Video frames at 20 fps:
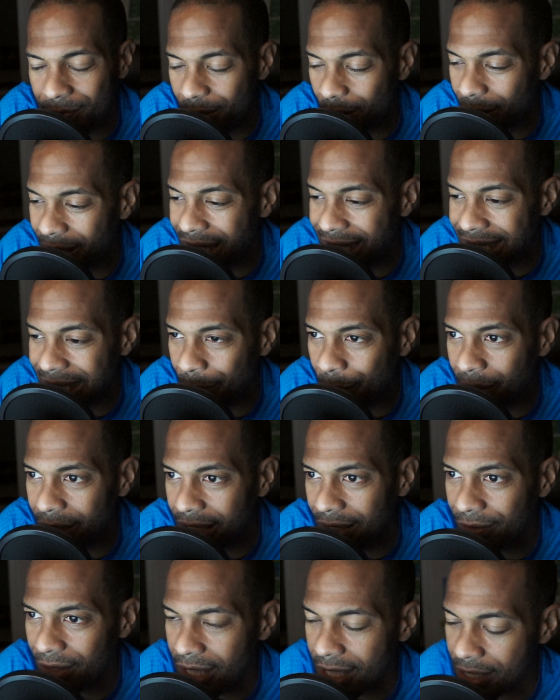So that
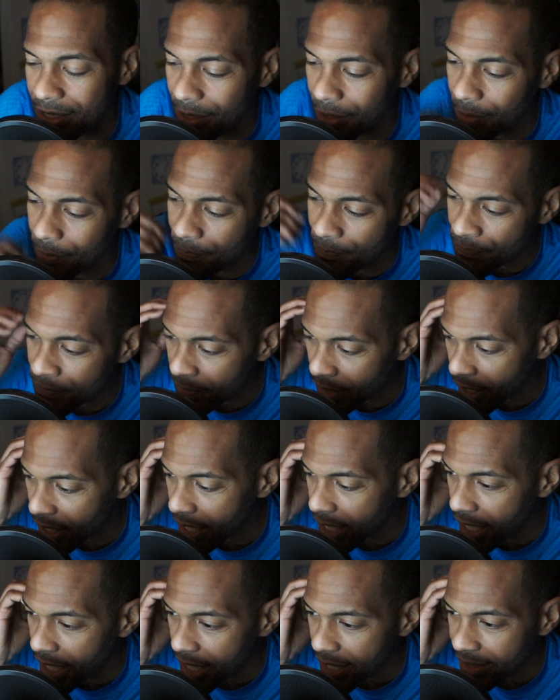networking, right? So
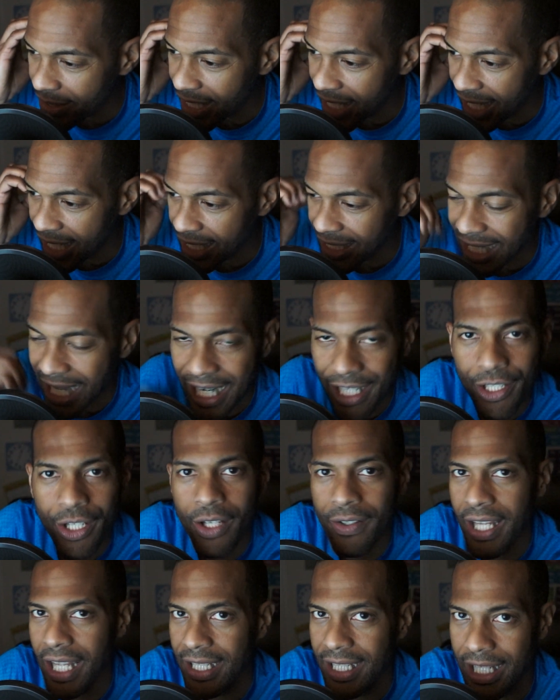they kind
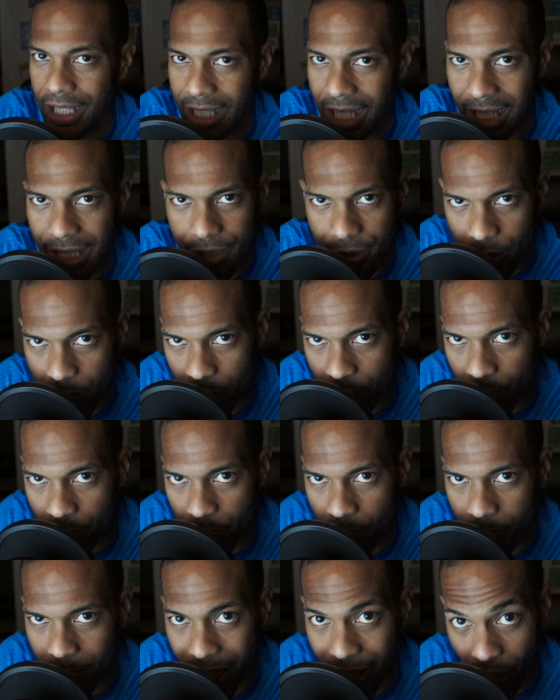of knew
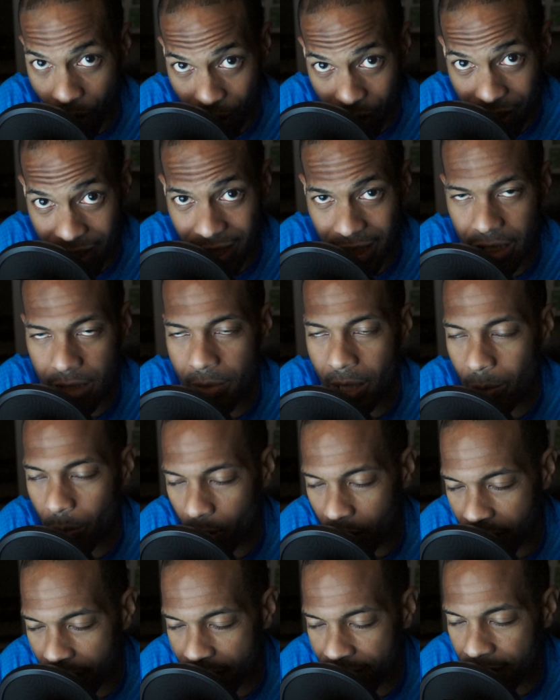my heart, they knew my
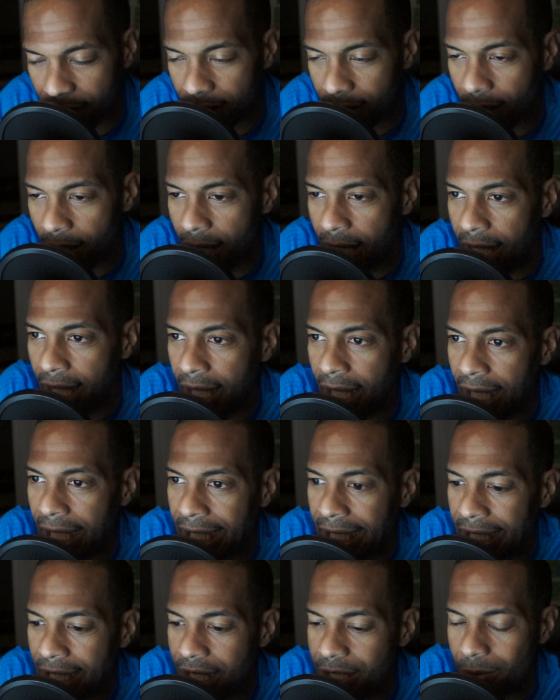work ethic,
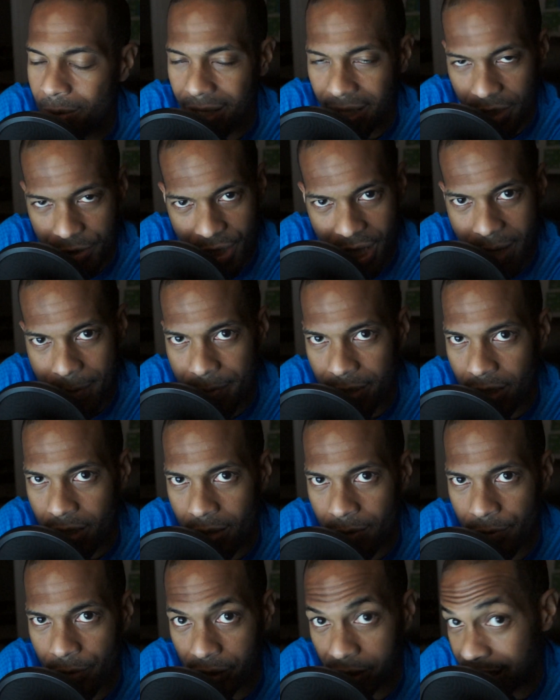and so I got a job
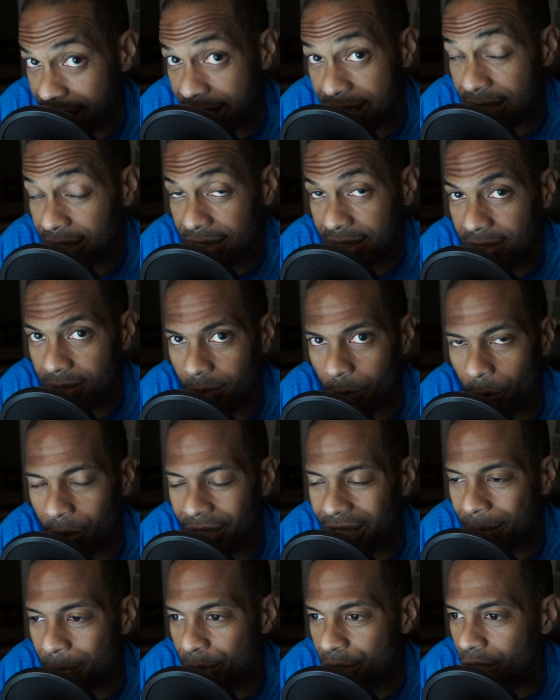there very easily,
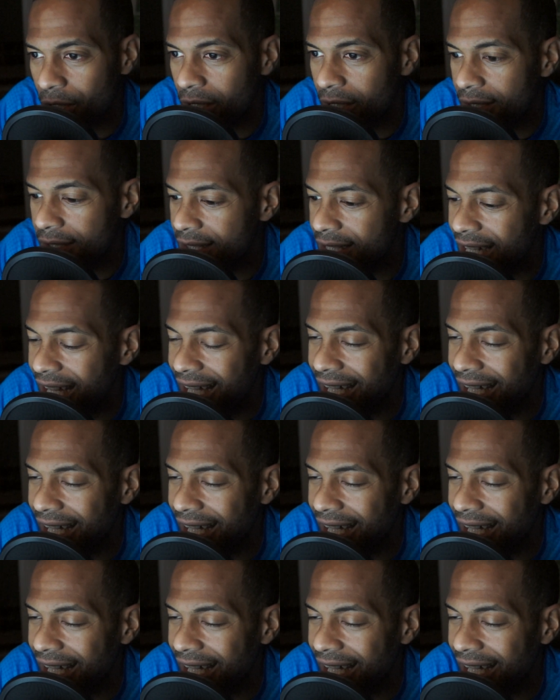working at Busch Gardens.